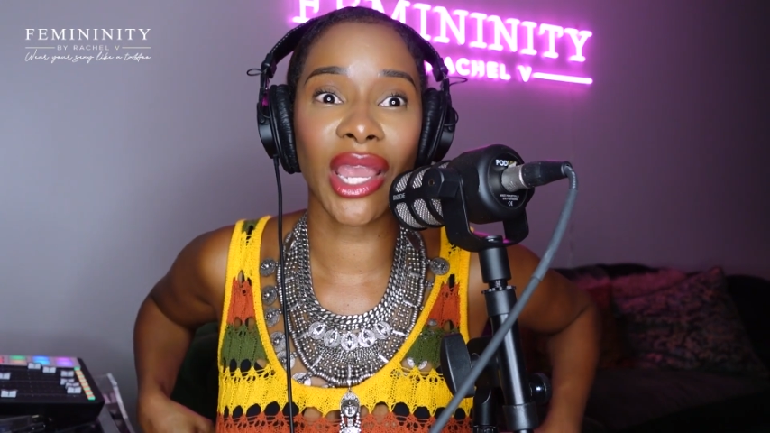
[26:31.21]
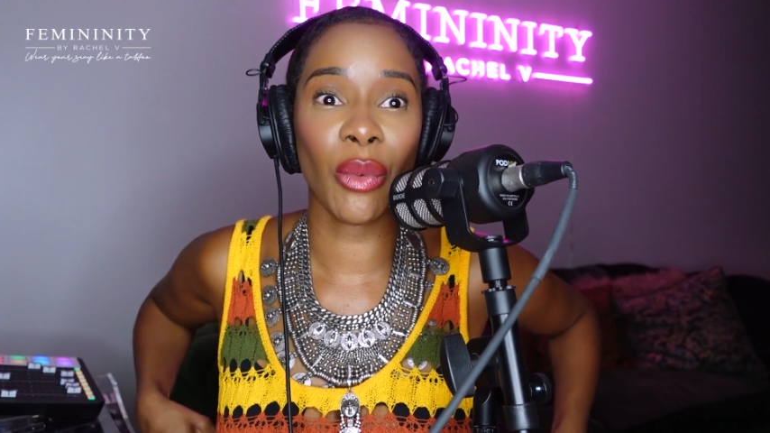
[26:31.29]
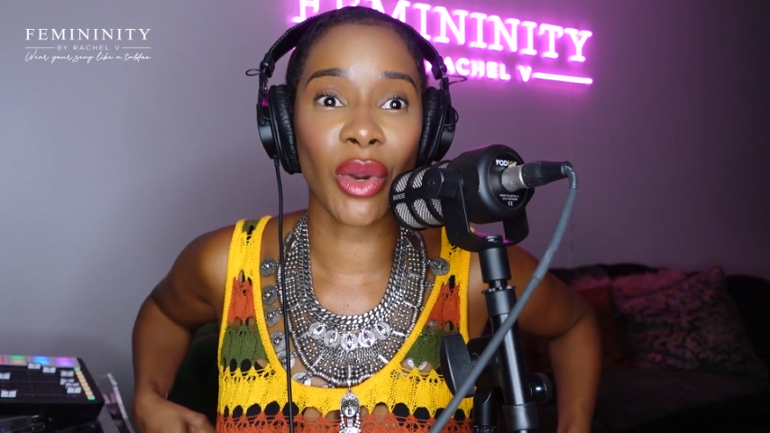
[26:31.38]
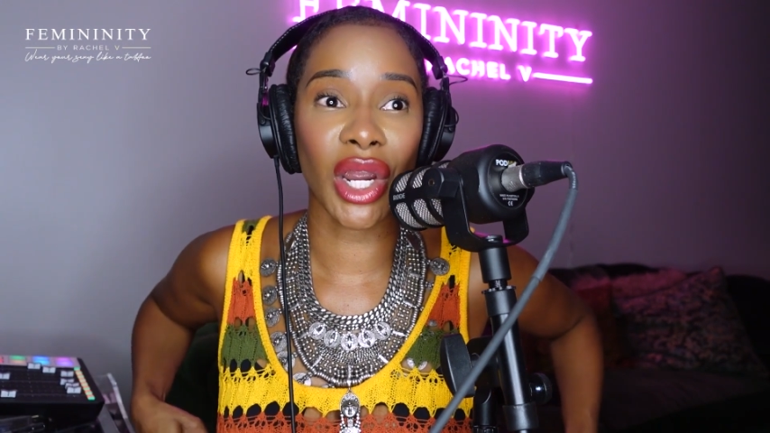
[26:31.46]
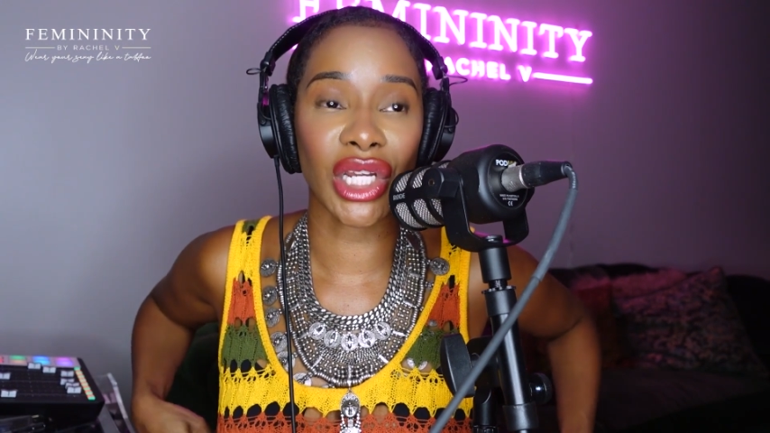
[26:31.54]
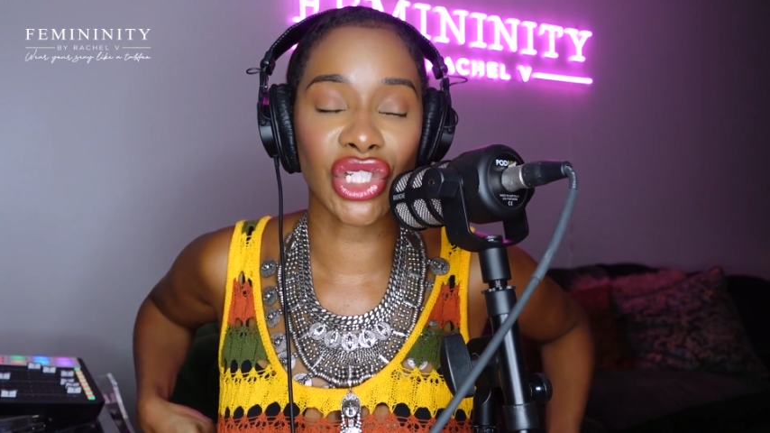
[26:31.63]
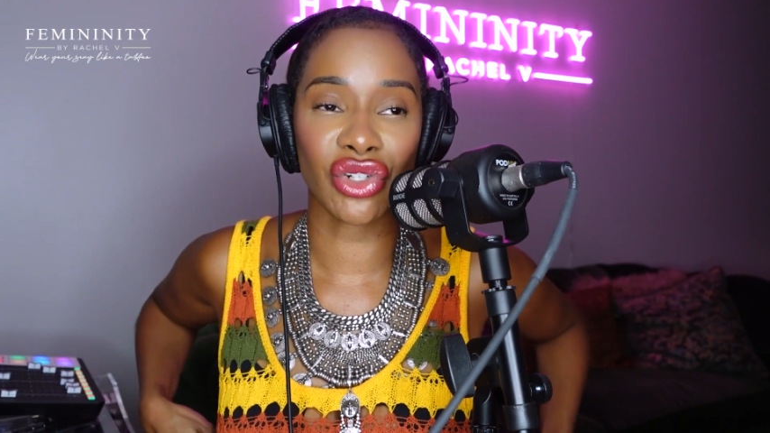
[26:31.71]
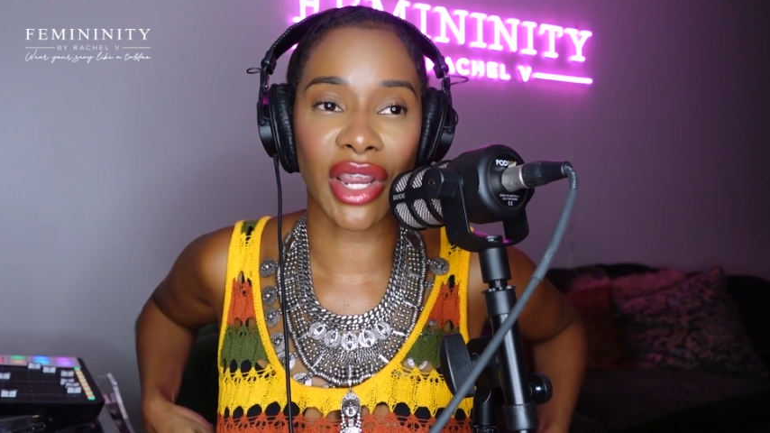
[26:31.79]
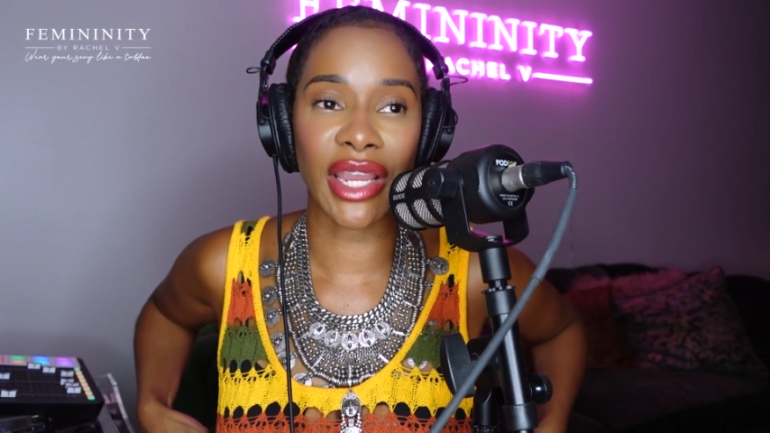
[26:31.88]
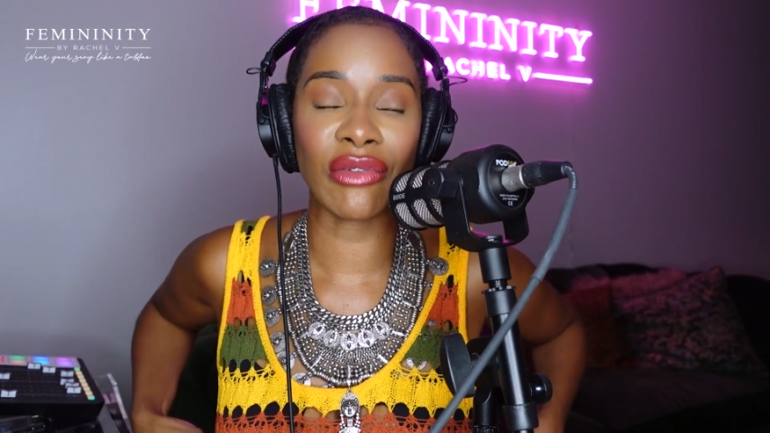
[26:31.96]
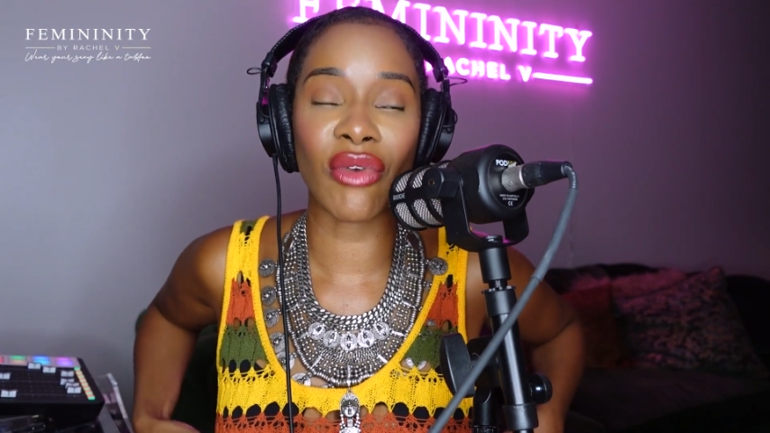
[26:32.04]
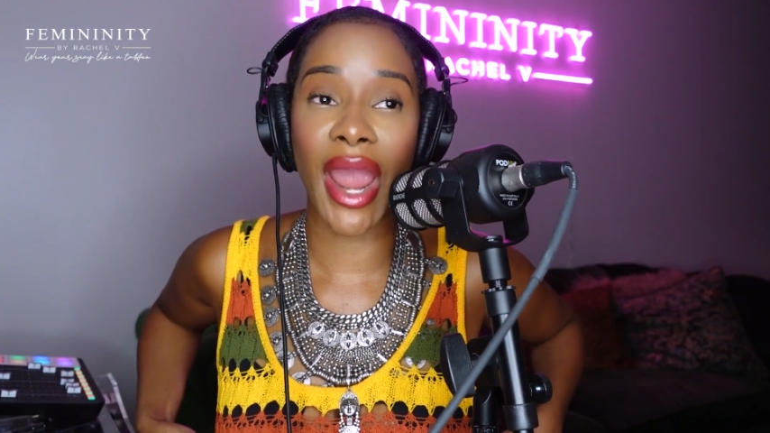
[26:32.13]
were a
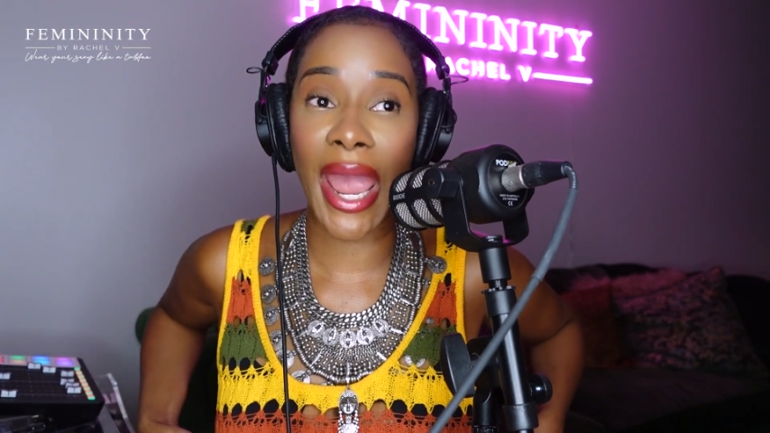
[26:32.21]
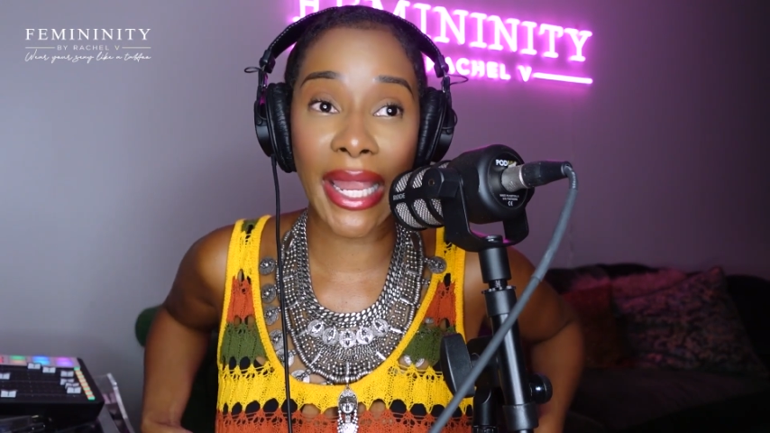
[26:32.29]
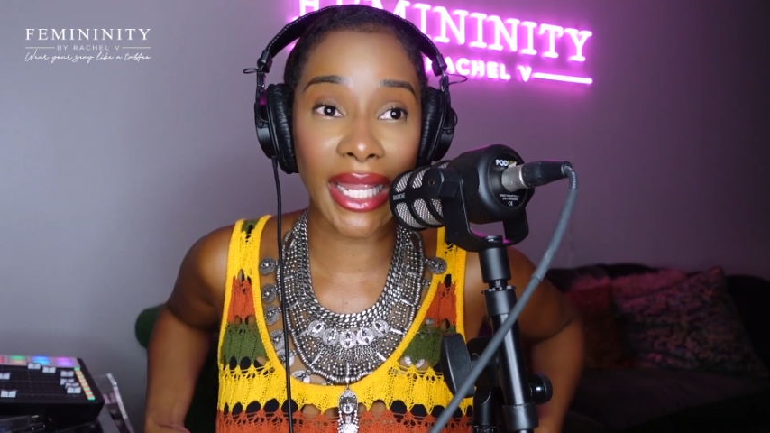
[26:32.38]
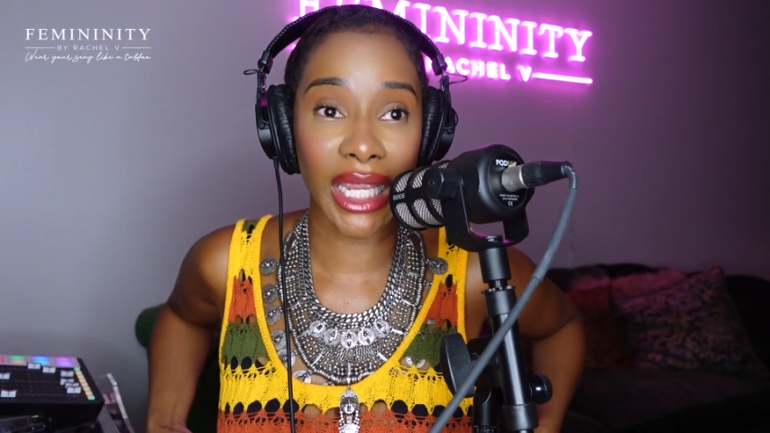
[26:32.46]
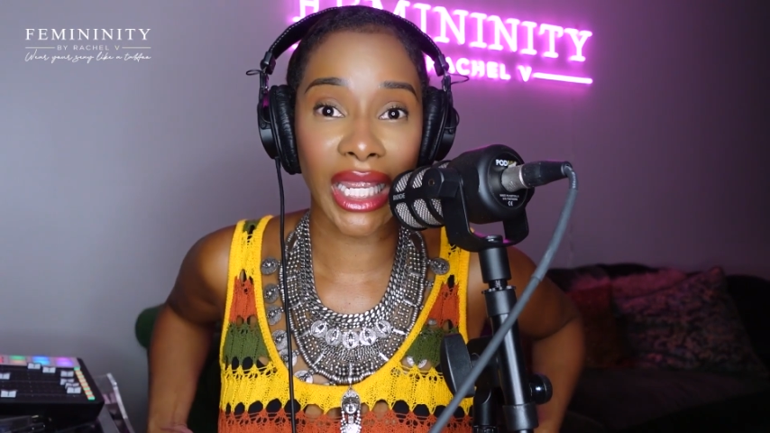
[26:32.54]
train wreck.